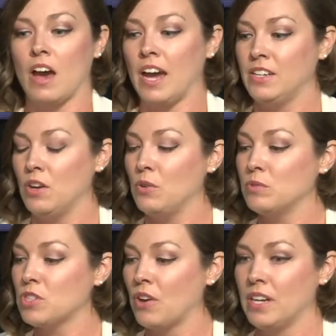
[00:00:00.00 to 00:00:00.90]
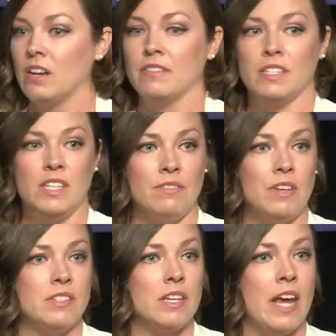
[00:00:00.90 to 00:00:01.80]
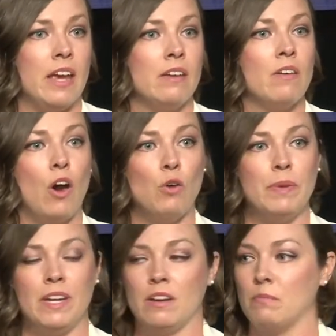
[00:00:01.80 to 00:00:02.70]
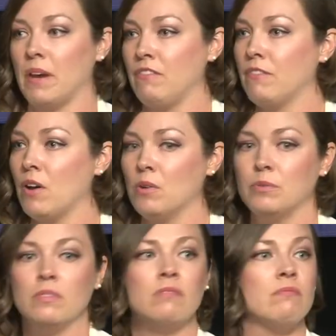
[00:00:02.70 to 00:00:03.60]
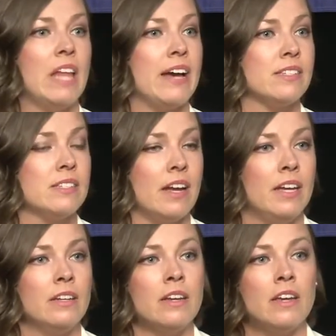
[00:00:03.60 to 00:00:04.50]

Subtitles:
I know turning on the TV today, opening up my phone last night,